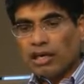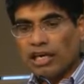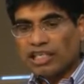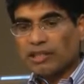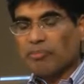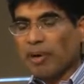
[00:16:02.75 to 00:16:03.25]

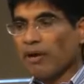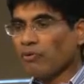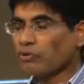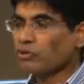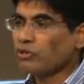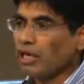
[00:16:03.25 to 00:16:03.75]

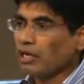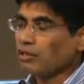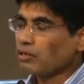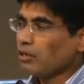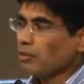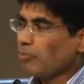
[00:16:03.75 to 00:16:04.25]
expounds
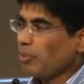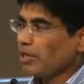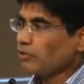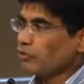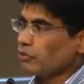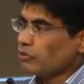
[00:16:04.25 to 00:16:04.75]
that
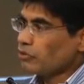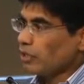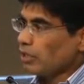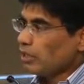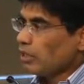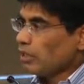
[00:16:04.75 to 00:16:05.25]
passage
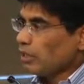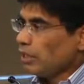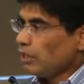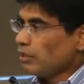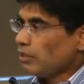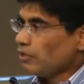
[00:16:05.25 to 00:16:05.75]

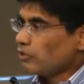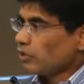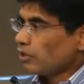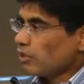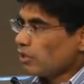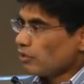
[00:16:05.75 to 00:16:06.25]
in
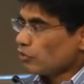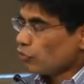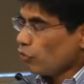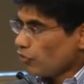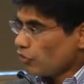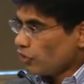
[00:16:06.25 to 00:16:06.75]
Ezekiel
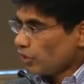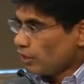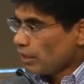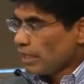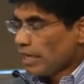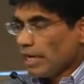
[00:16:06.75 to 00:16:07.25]
20.